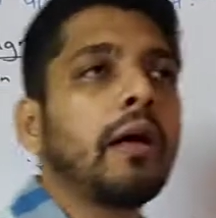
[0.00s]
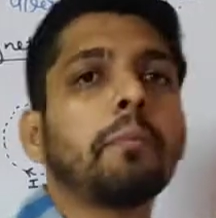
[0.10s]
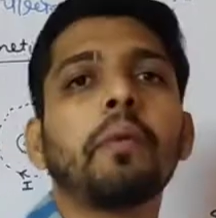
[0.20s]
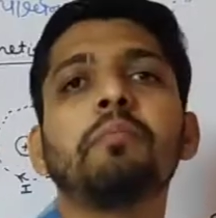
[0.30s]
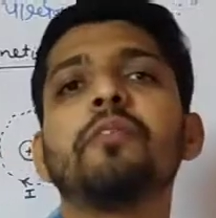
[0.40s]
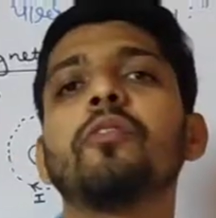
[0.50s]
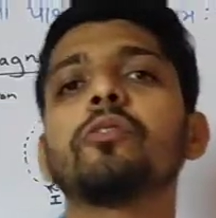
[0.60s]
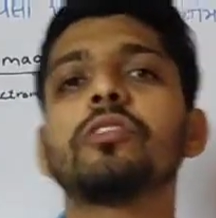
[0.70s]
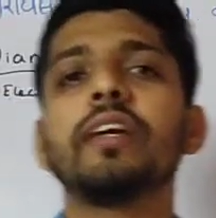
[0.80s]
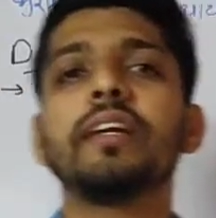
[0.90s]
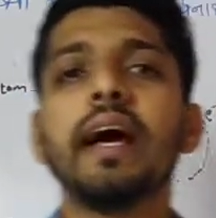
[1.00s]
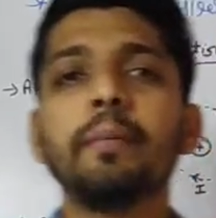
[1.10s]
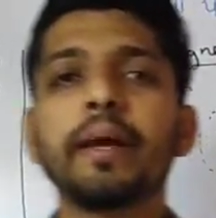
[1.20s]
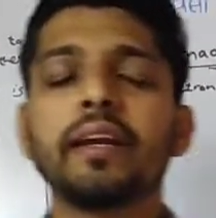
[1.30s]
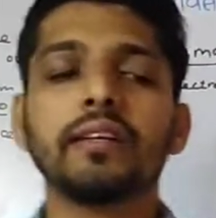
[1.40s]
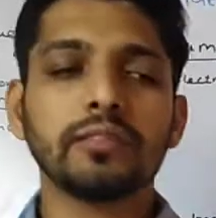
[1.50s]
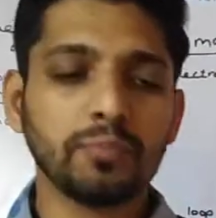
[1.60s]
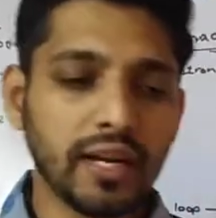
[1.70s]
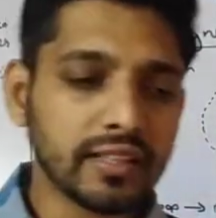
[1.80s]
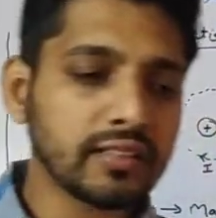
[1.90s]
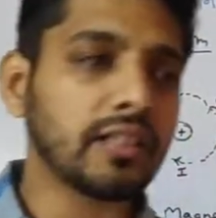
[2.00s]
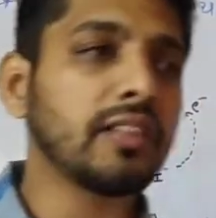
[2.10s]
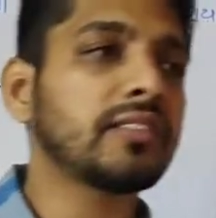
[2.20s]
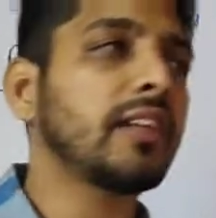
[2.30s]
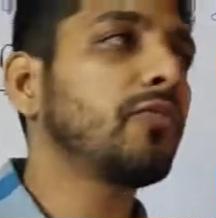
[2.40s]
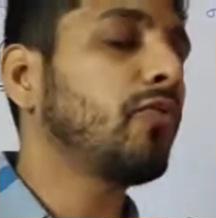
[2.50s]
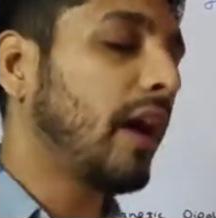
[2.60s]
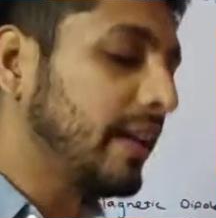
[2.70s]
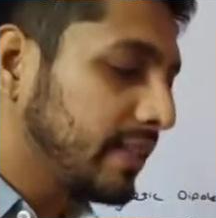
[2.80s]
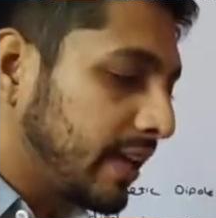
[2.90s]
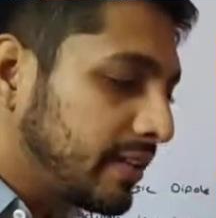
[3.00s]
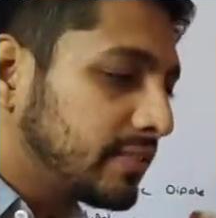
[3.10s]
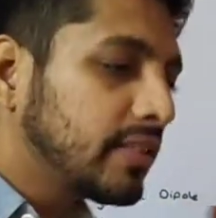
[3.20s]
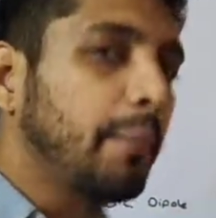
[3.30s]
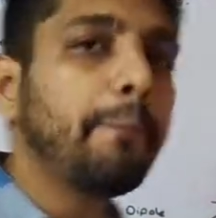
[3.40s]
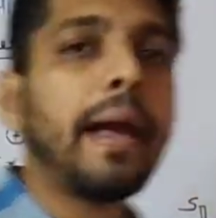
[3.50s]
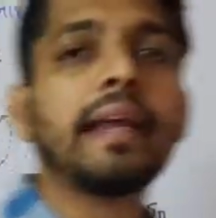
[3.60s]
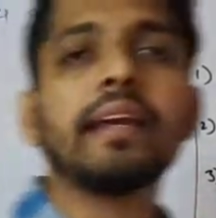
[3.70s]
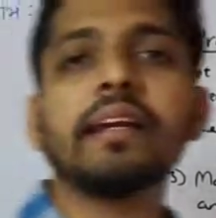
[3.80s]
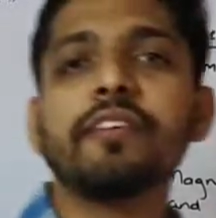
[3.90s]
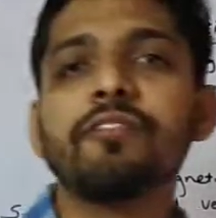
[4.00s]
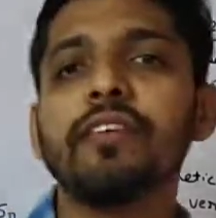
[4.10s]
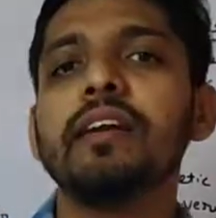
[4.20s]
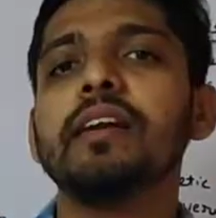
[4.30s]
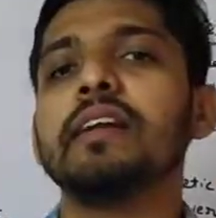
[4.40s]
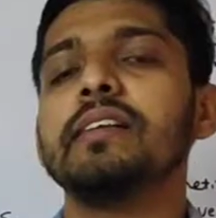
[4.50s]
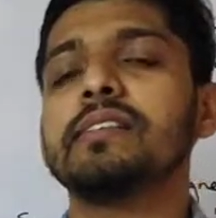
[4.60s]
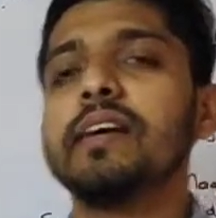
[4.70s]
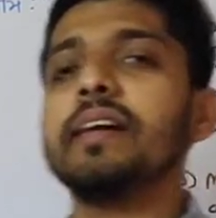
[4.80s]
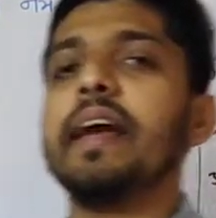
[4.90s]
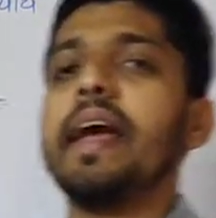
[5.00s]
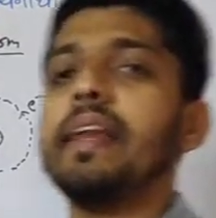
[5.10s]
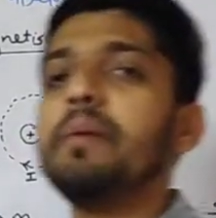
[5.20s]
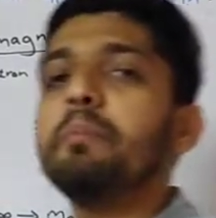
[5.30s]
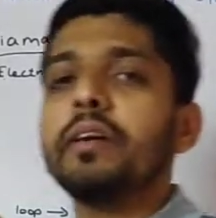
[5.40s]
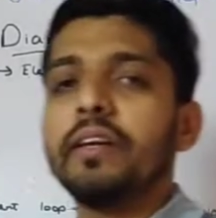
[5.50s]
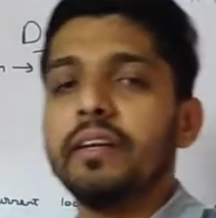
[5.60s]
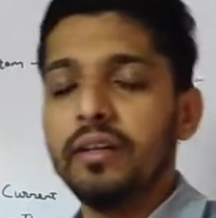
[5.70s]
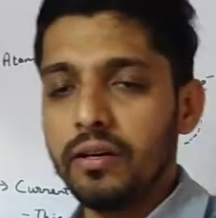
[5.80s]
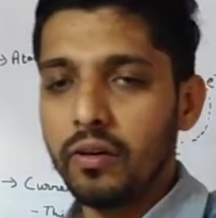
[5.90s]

But before studying diamagnetism, let us understand why there is the magnetic field inside any material.